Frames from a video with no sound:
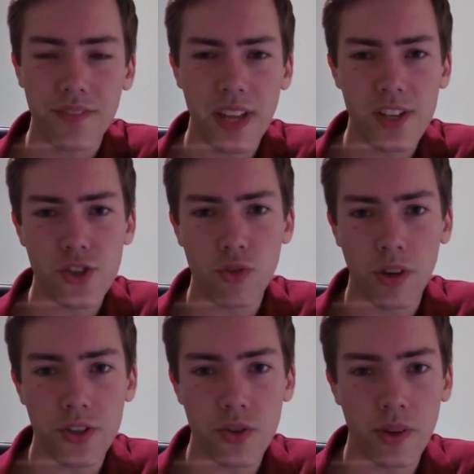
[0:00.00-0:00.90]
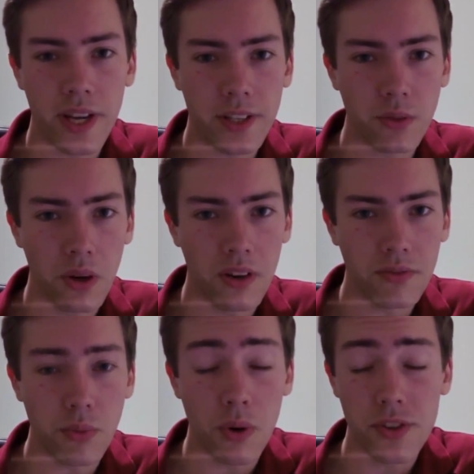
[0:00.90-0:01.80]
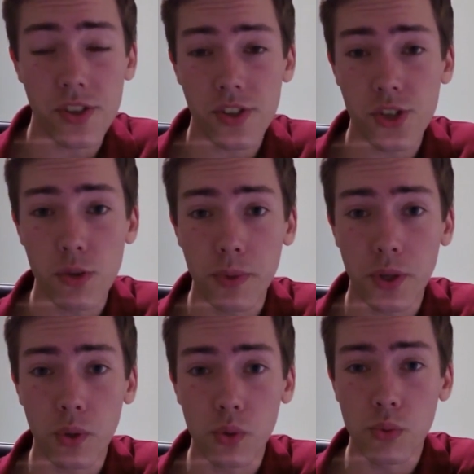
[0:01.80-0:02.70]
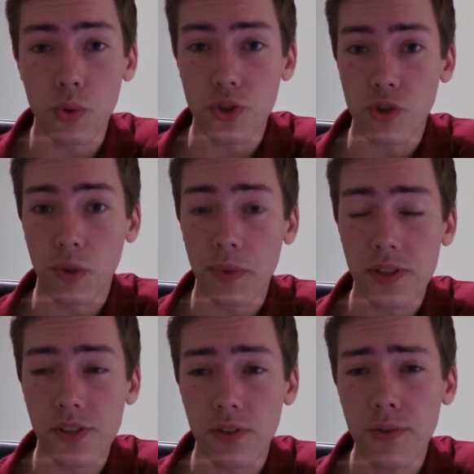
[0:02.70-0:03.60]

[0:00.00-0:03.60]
and if that strikes your aircraft, well, it's super cooled water droplets,